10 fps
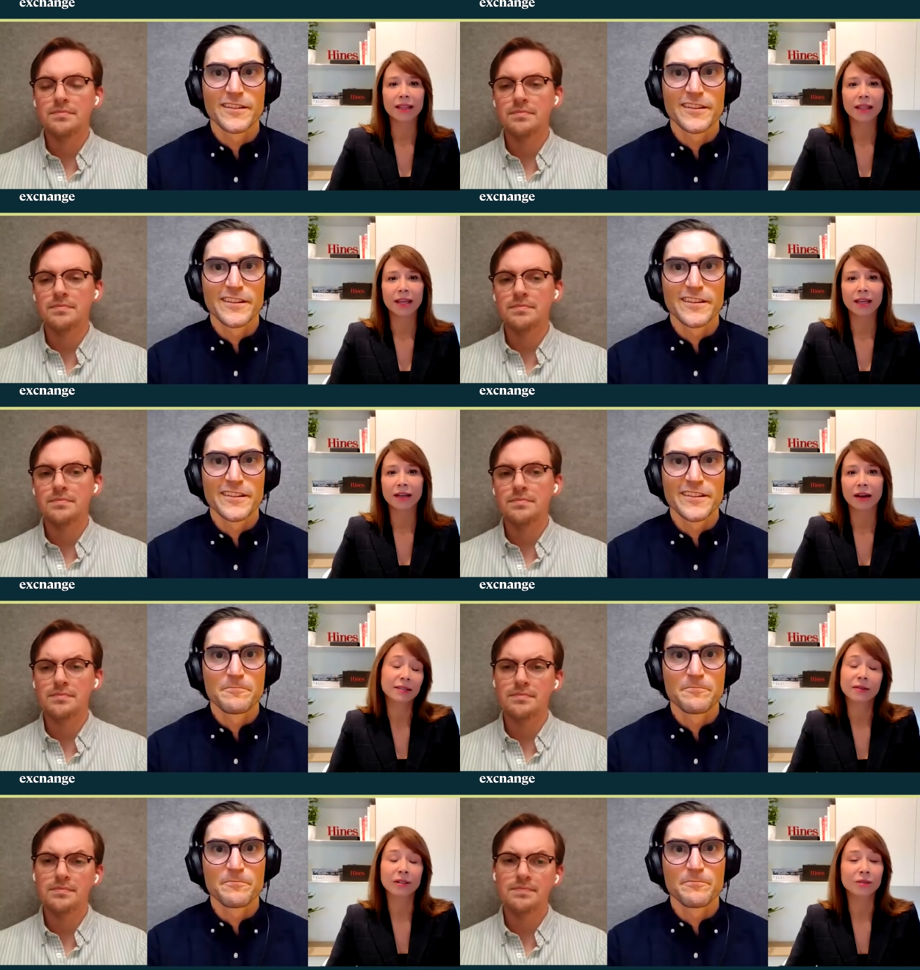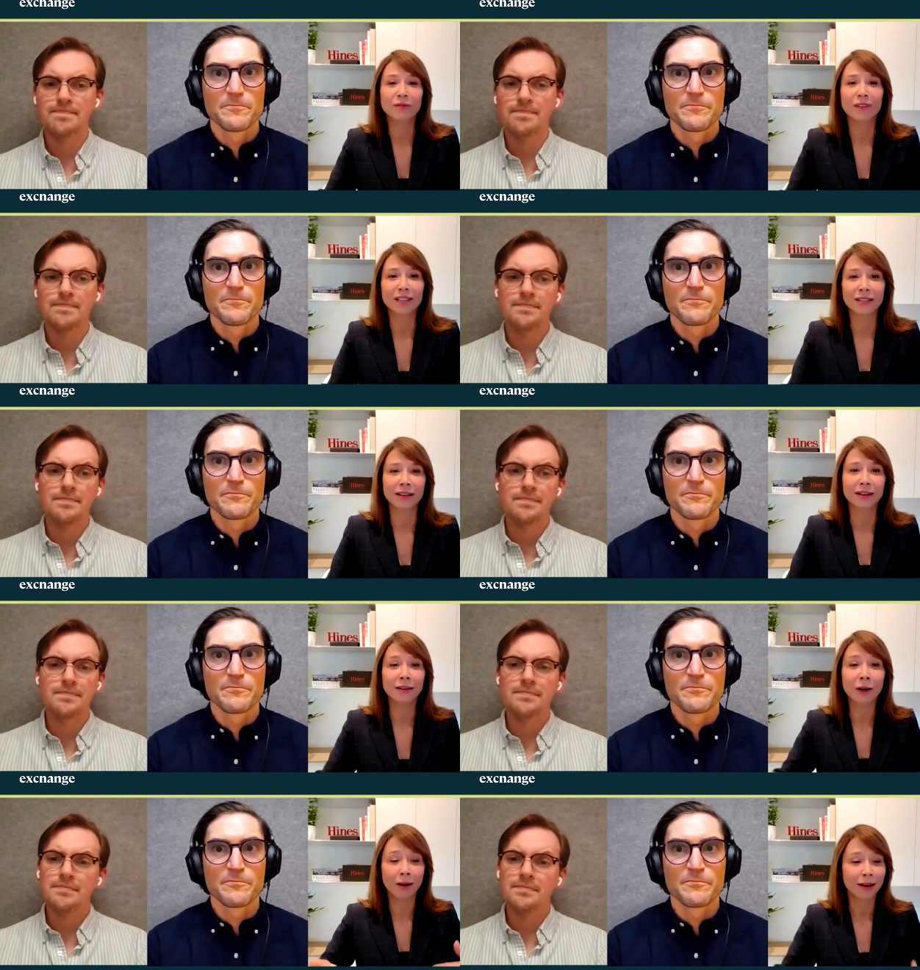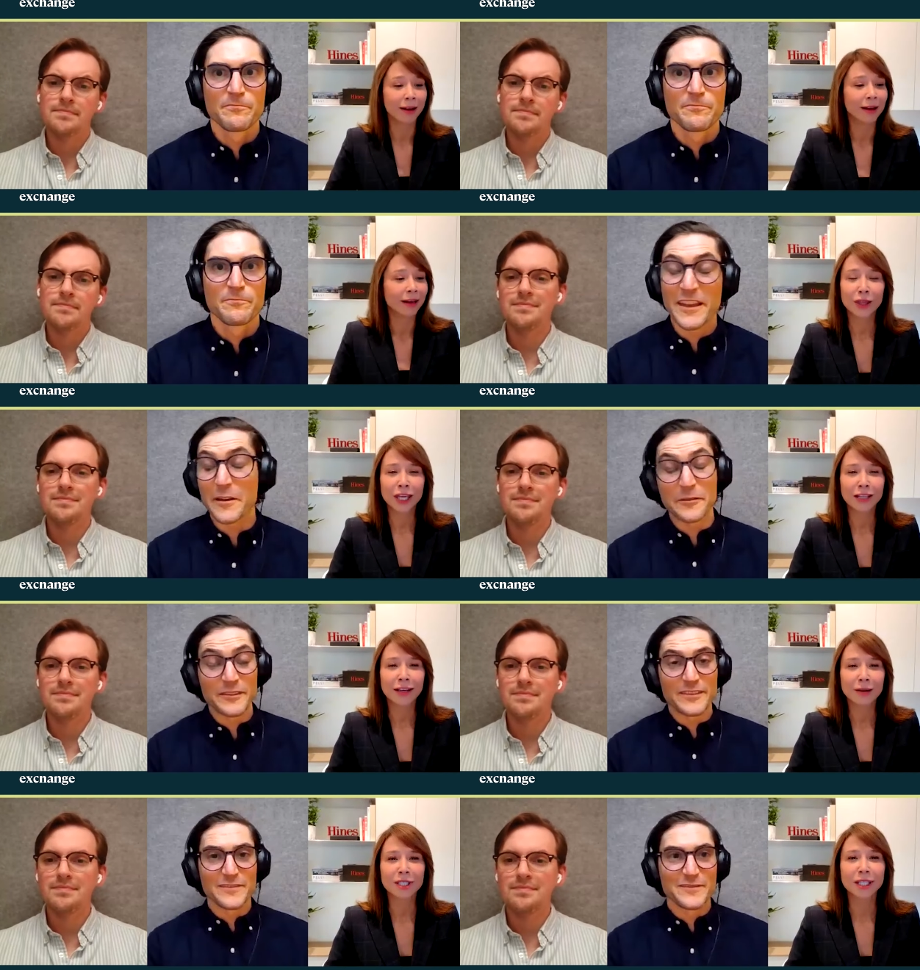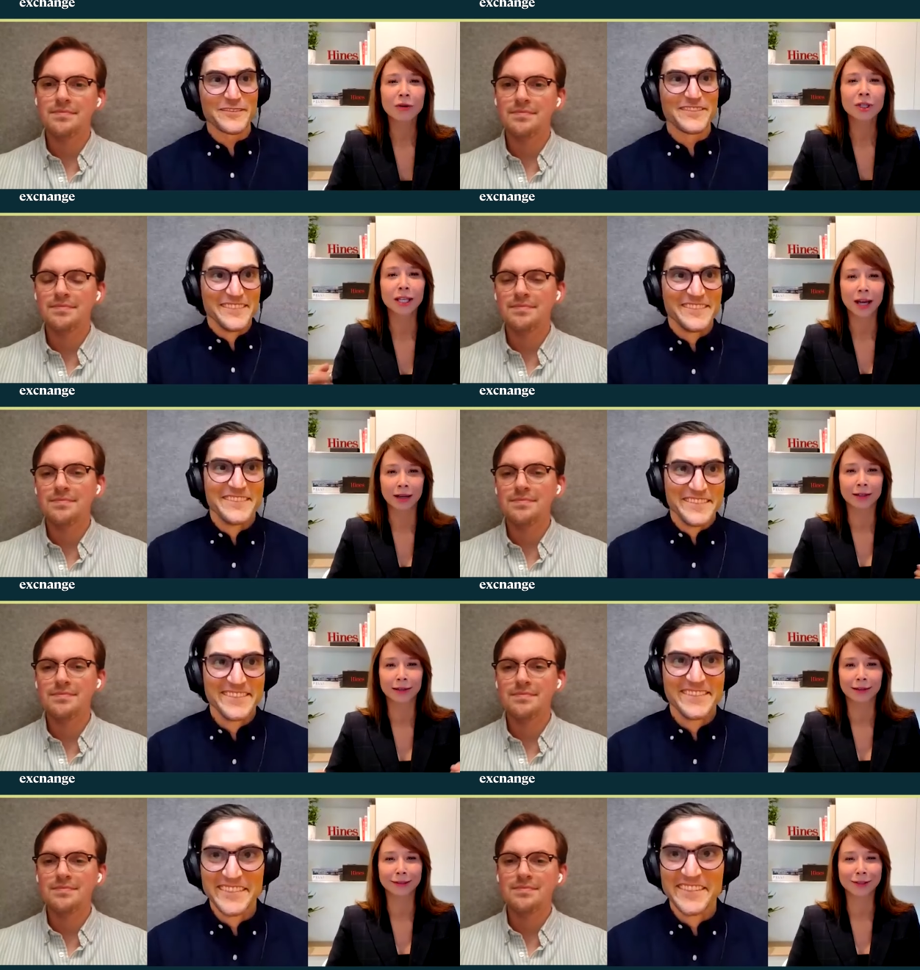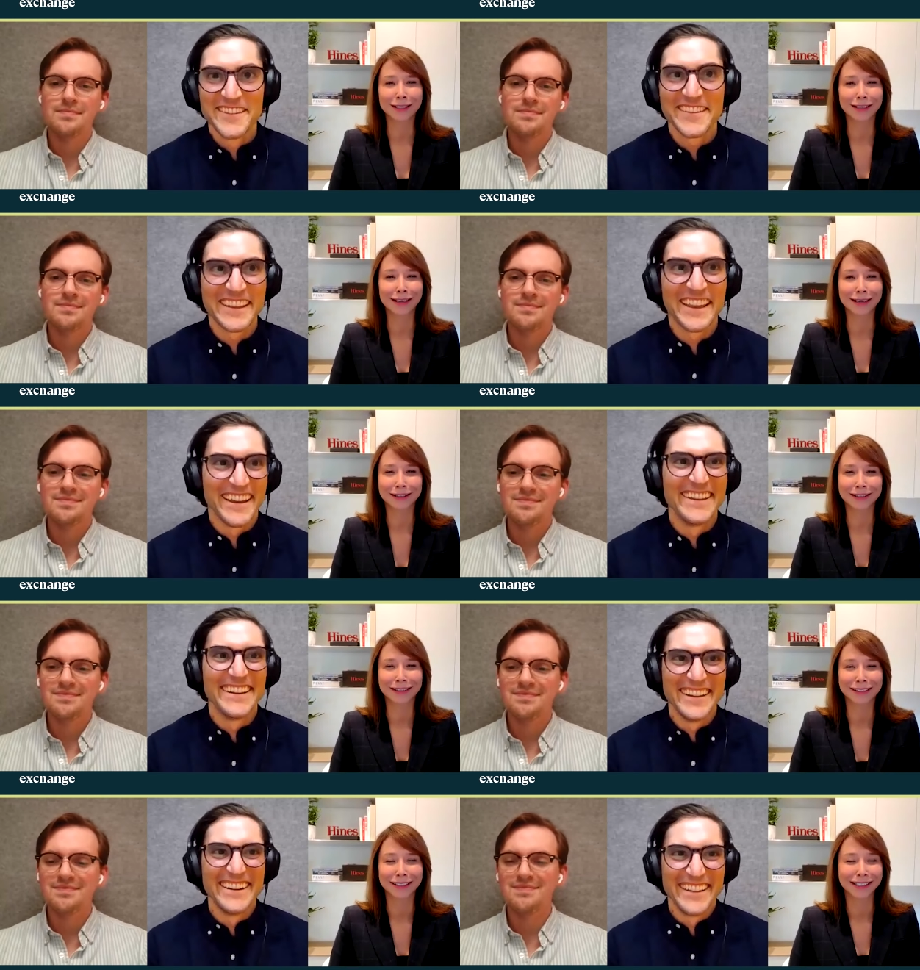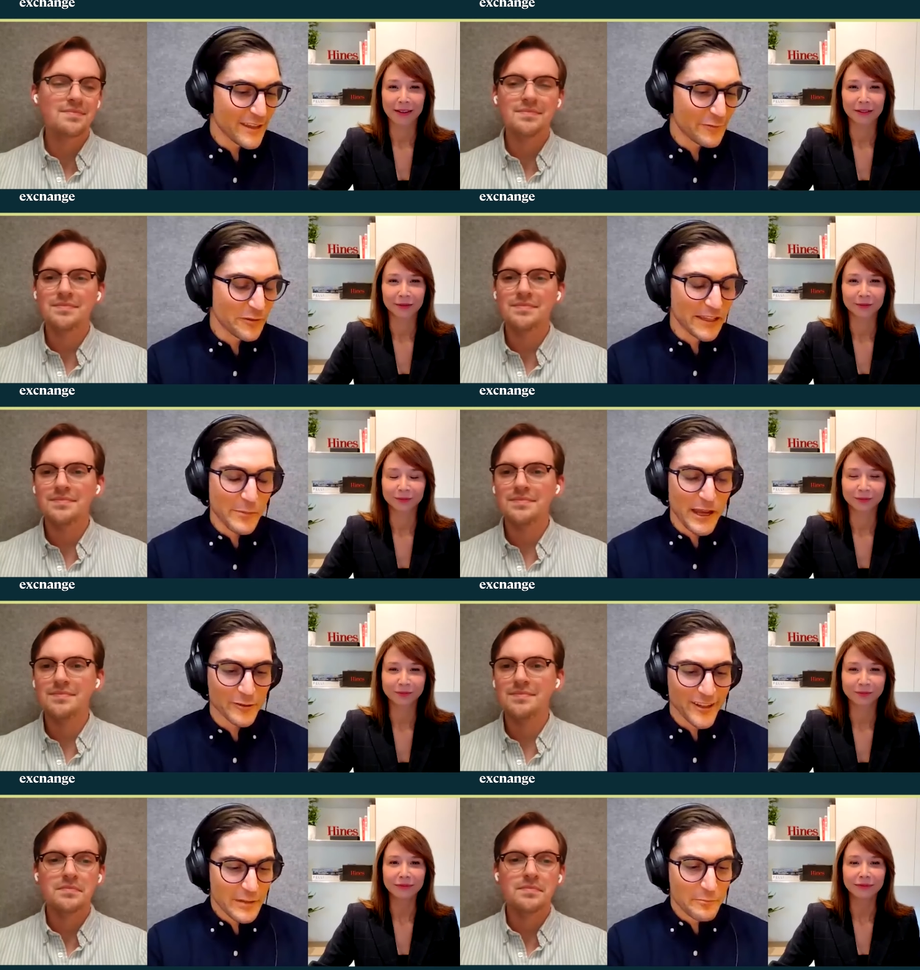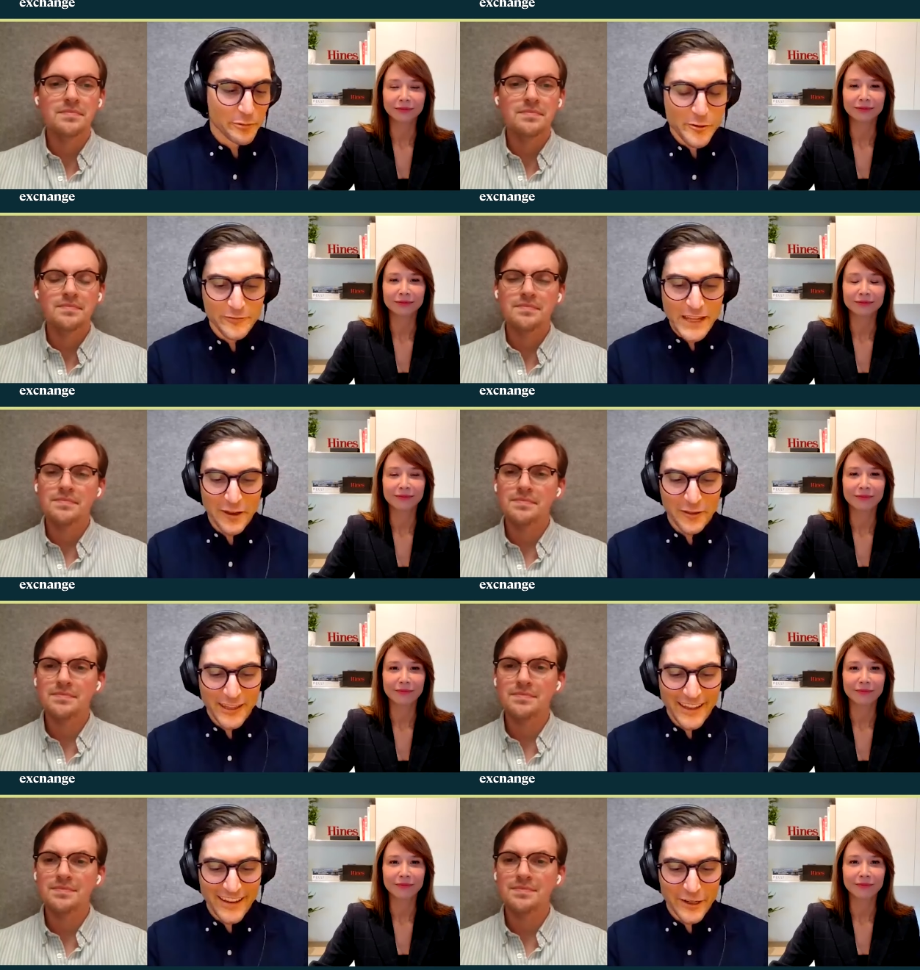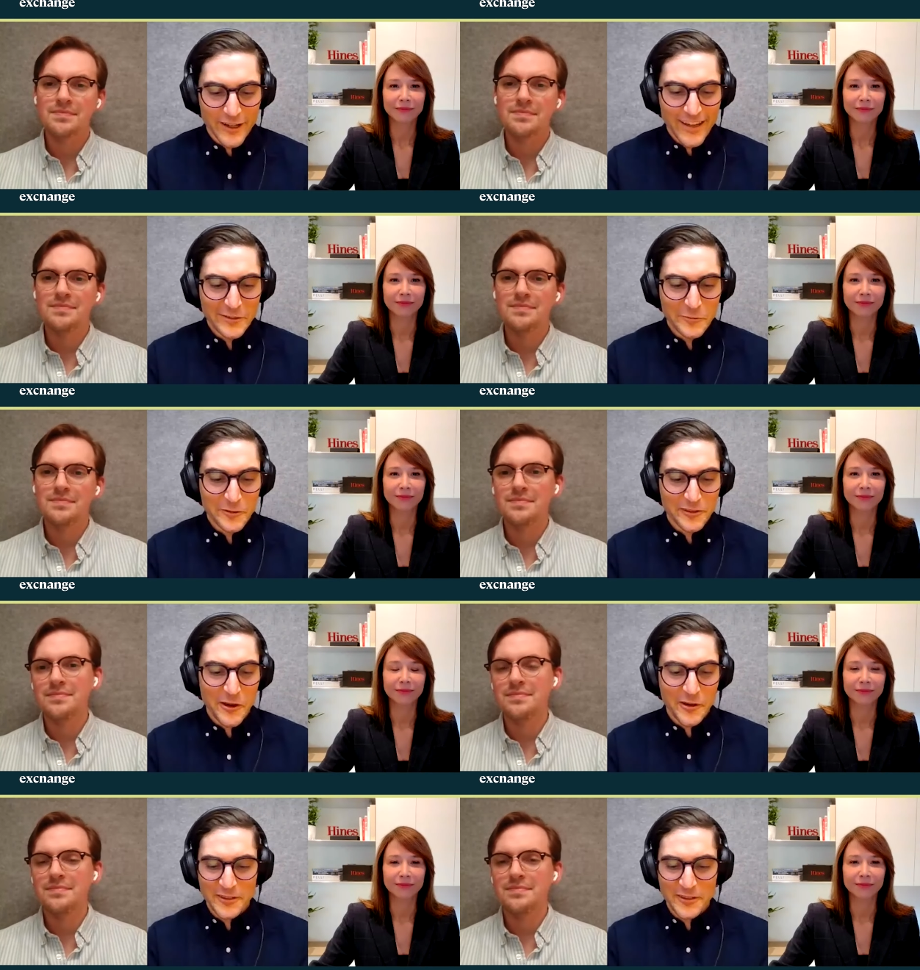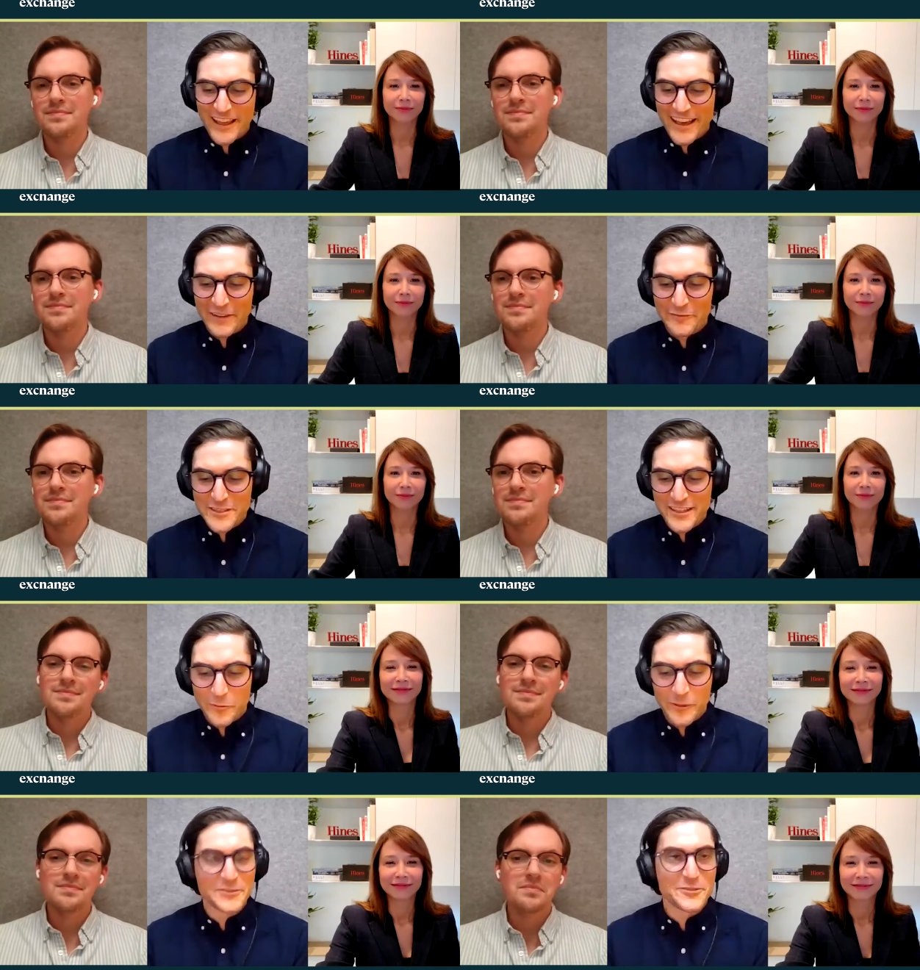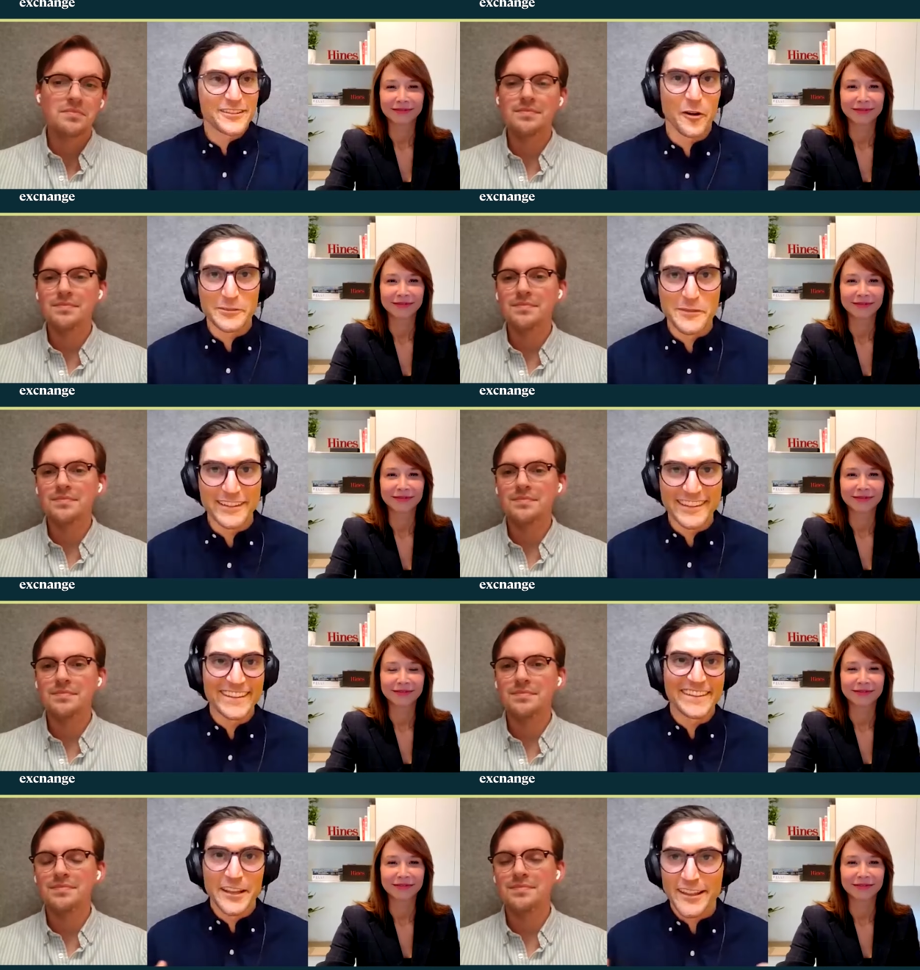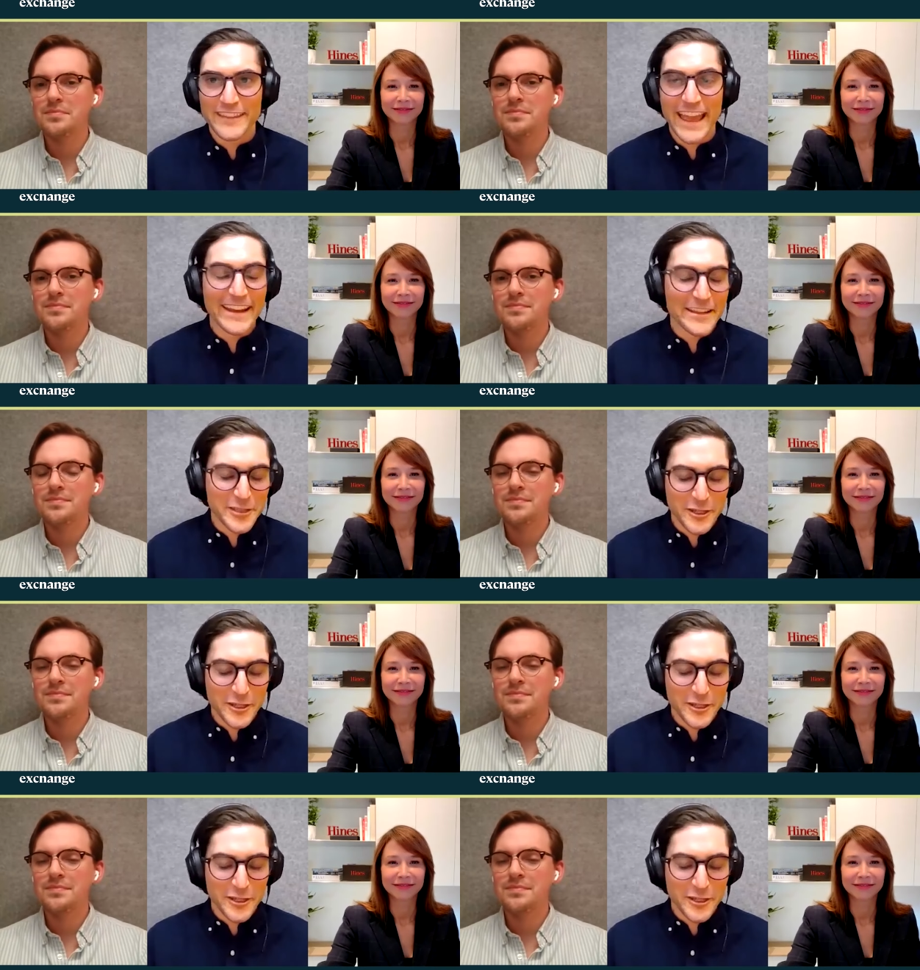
Speaker 1: I think it's going to be fascinating Good and thing we're still young to see it.
Speaker 2: If you think about improved healthcare equals longer lives, which ultimately that has